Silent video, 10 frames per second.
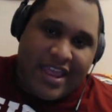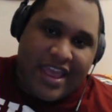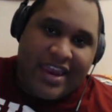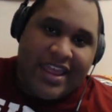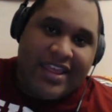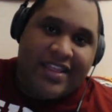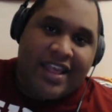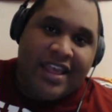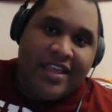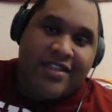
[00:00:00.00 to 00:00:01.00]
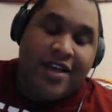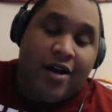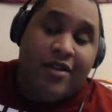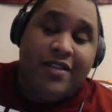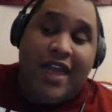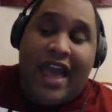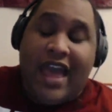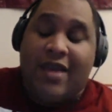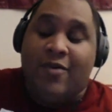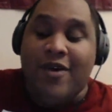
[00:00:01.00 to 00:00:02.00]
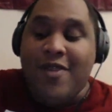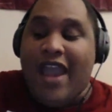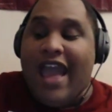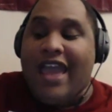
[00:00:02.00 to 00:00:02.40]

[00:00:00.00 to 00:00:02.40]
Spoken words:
and he's one thing I